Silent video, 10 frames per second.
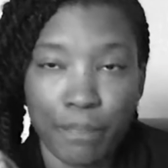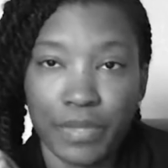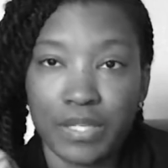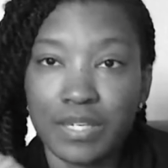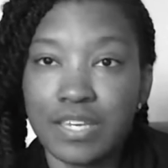
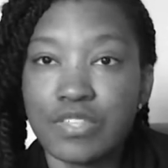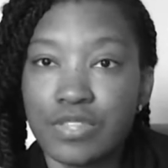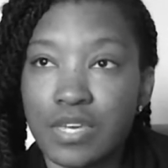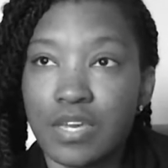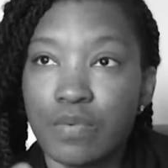The key
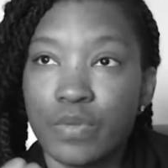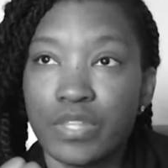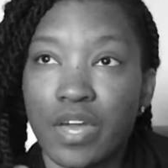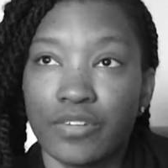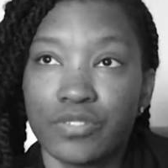thing with
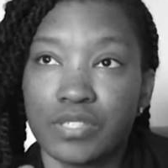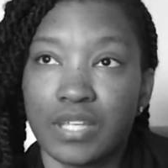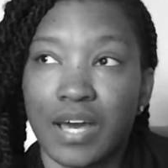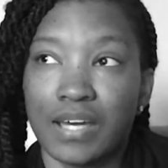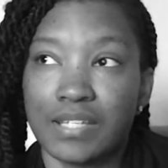
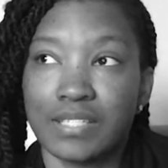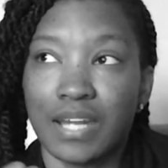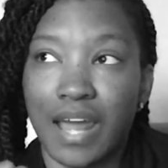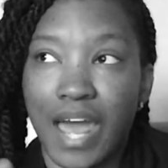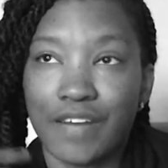exercise that
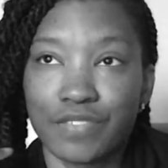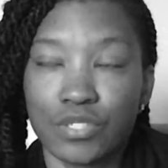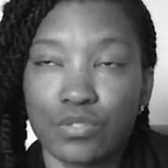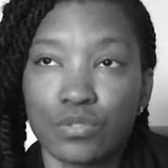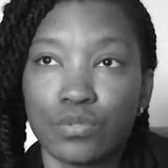I have
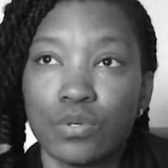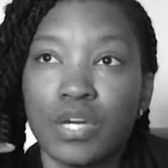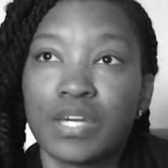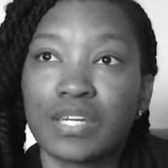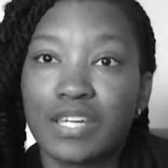to
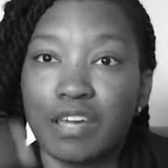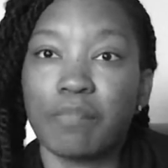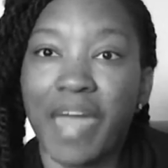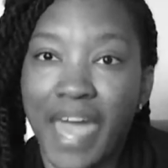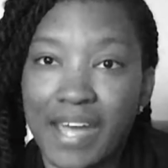get
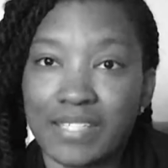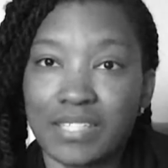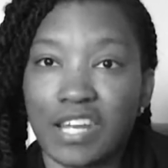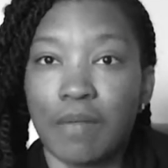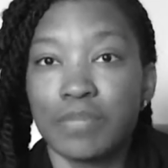past,
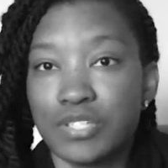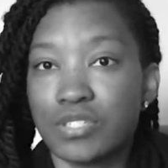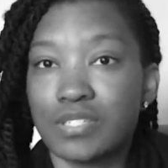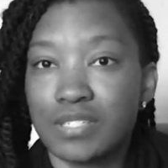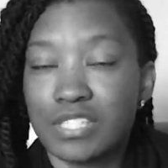and I
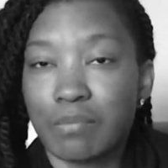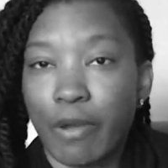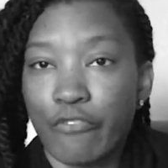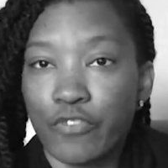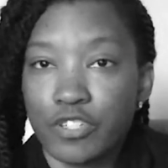mentioned this in my
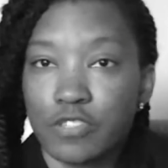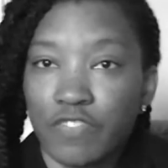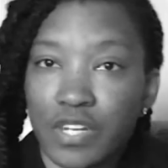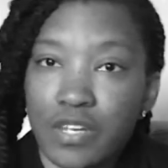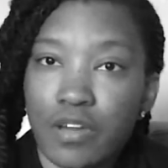first
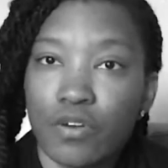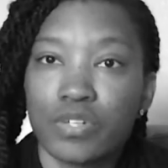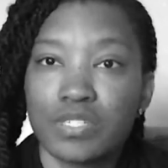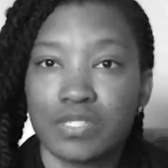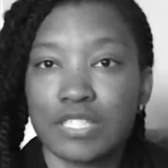video,
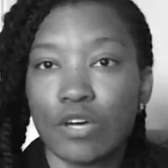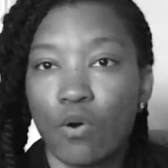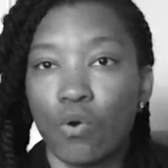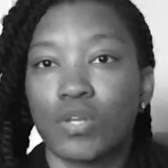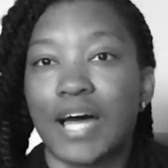is this
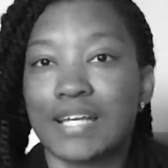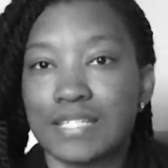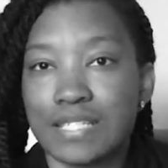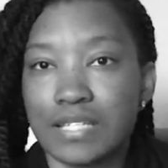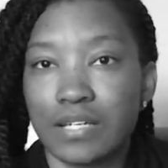whole
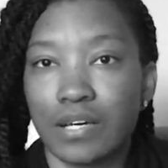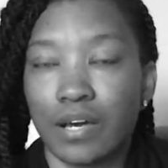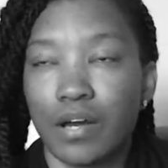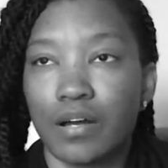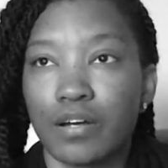idea
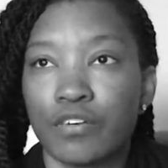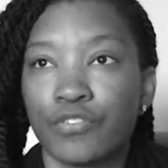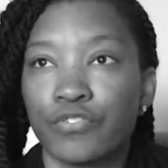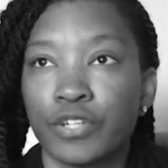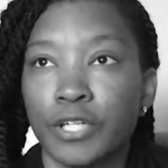
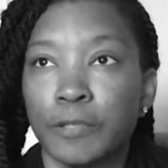of